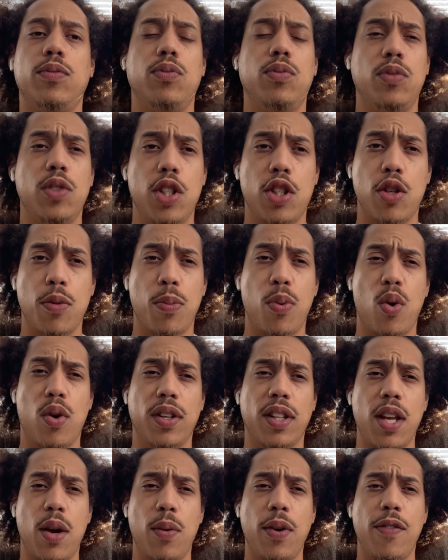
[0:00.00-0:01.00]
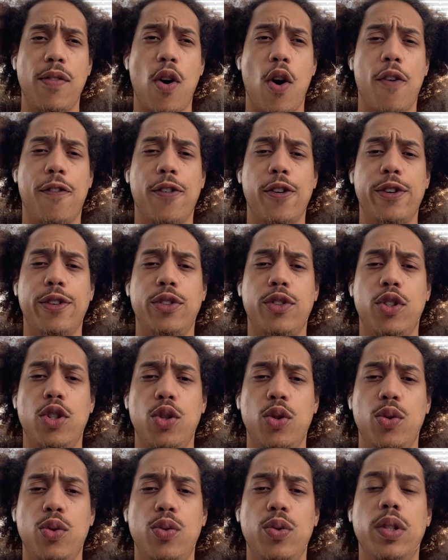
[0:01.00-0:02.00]
the support that we've offered
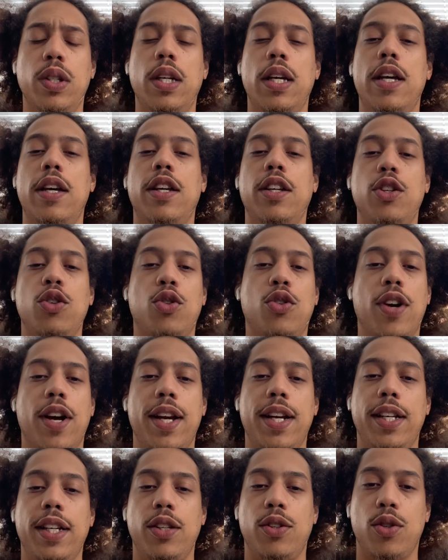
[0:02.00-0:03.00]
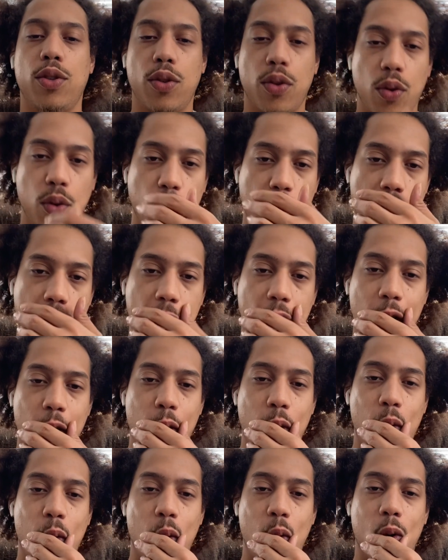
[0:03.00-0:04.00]
to Ukraine, either through NATO
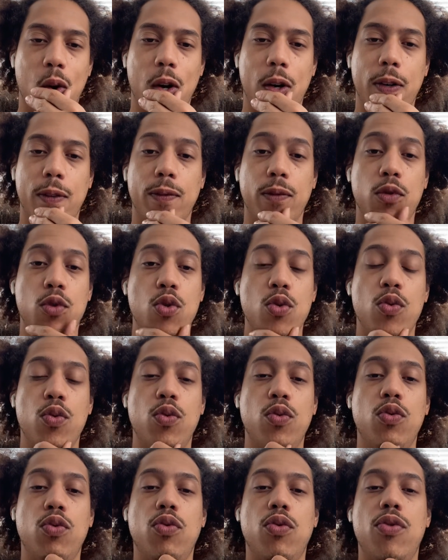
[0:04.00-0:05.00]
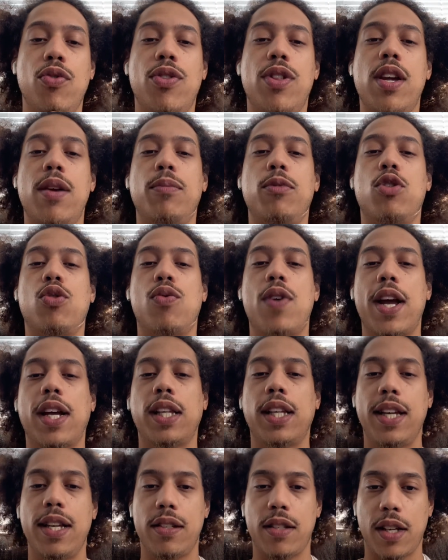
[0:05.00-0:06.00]
or through them
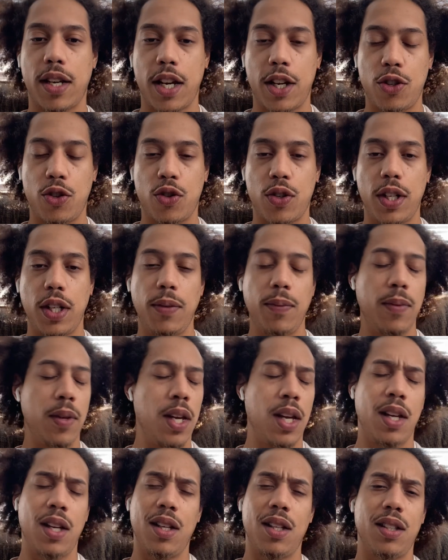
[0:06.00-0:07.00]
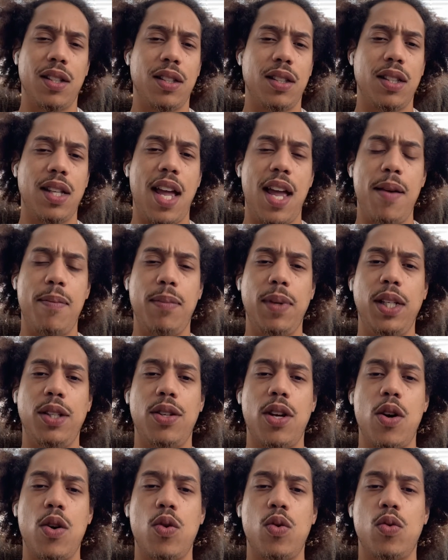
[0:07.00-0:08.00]
directly as a country. Let me
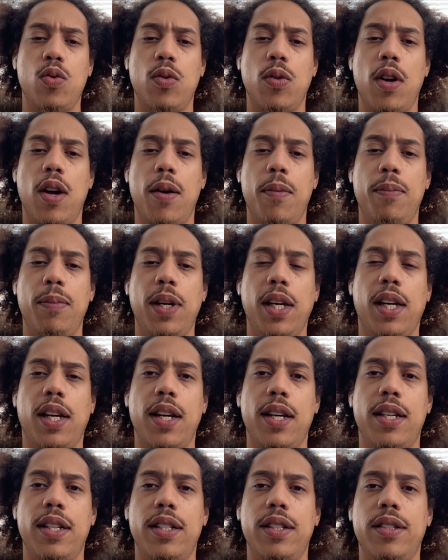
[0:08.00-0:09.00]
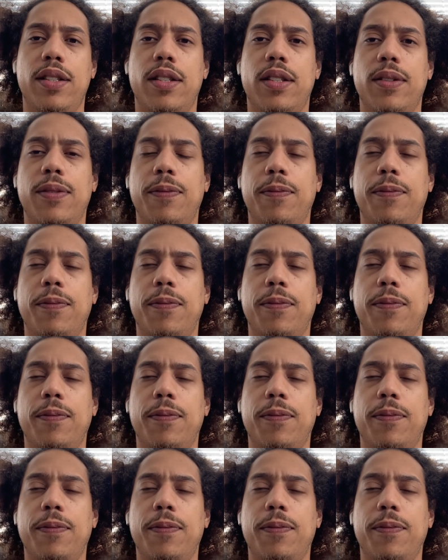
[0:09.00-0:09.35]
know, because